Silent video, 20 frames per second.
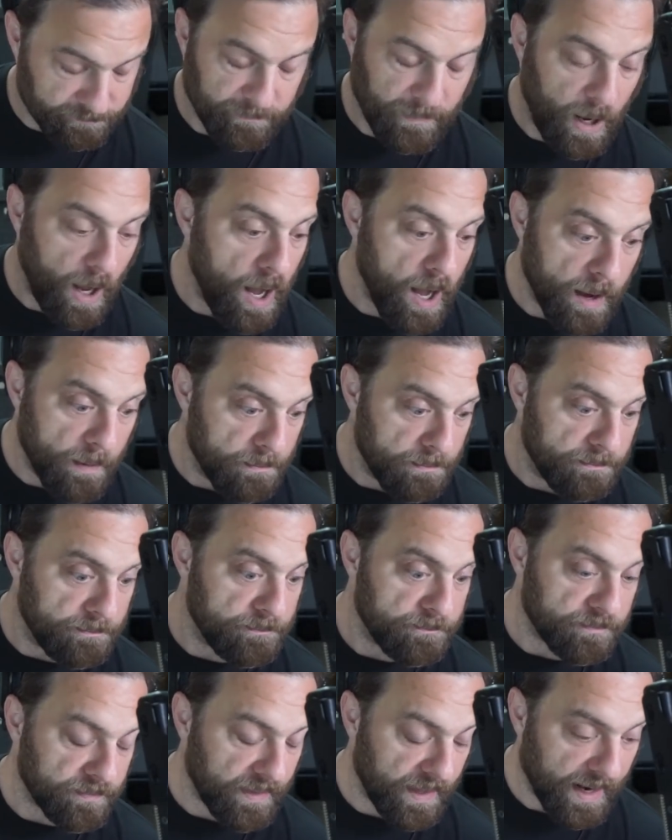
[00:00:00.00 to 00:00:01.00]
hum
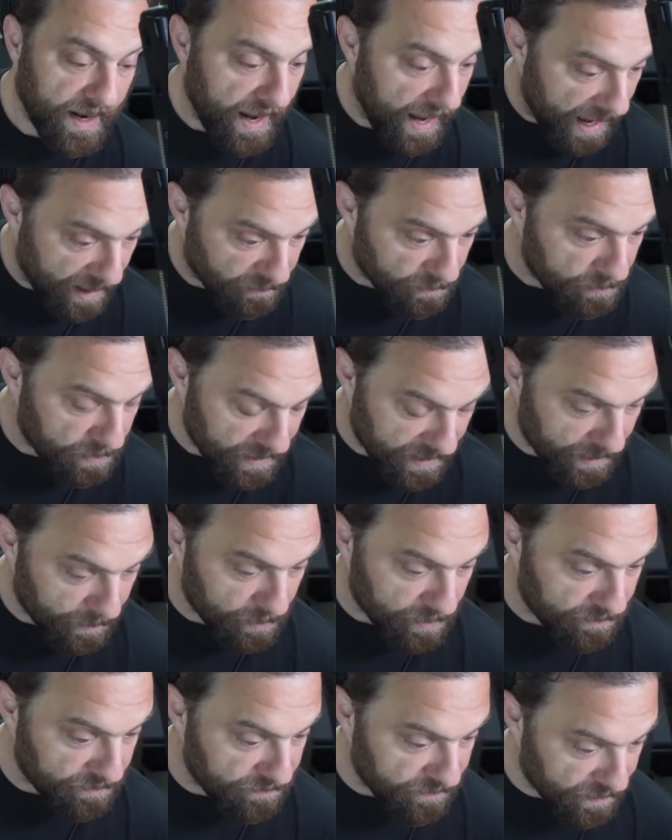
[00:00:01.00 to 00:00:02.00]
that I haven't been
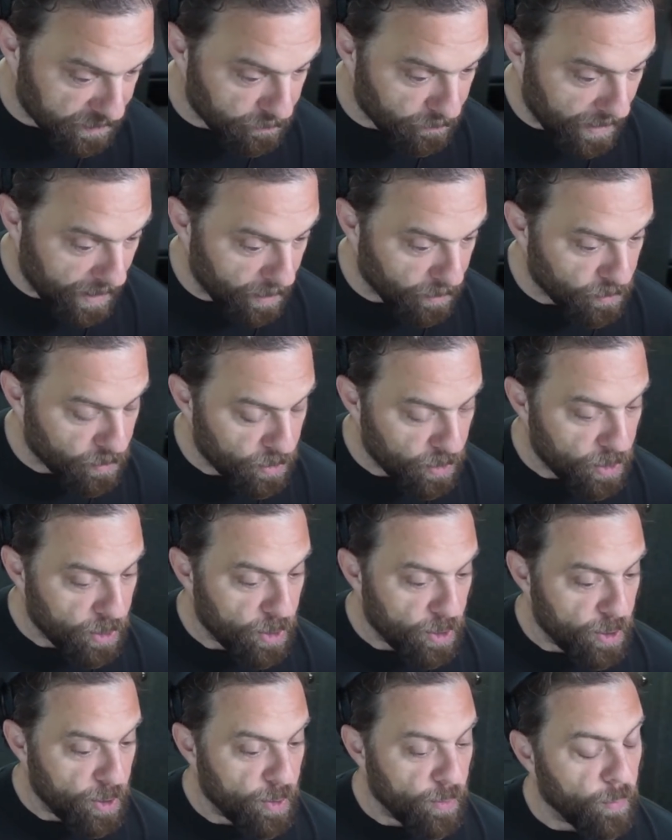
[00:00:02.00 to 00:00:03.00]
able to figure out
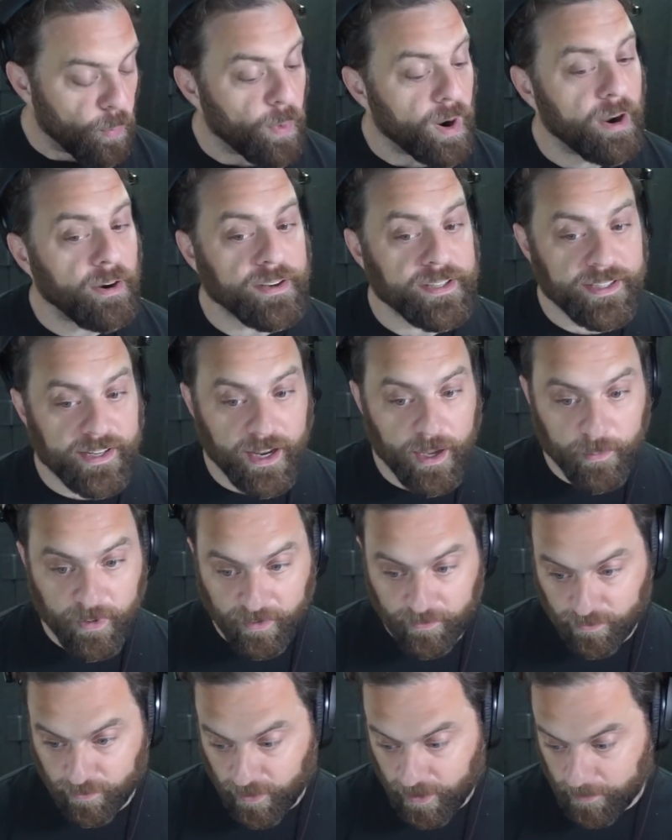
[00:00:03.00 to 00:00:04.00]
where it's
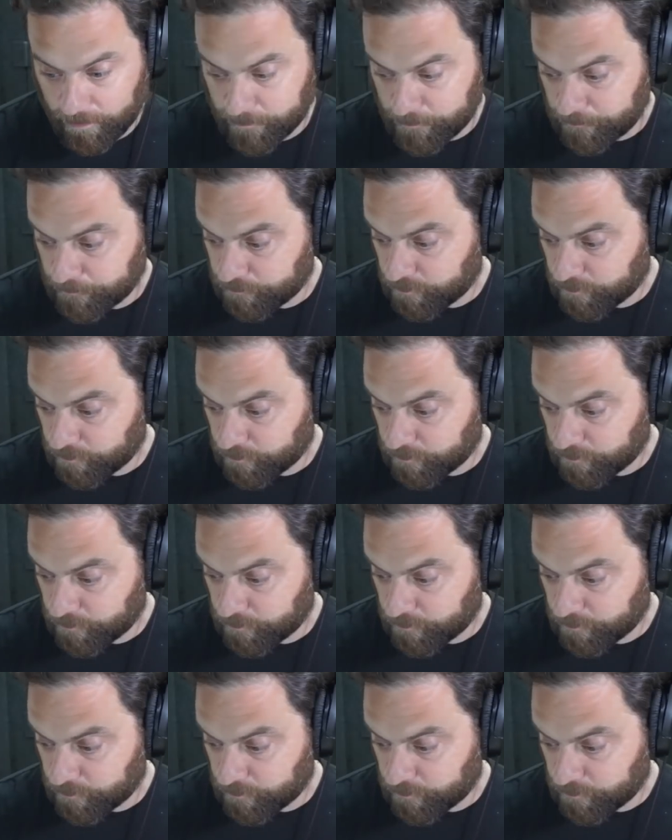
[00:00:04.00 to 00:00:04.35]
coming from.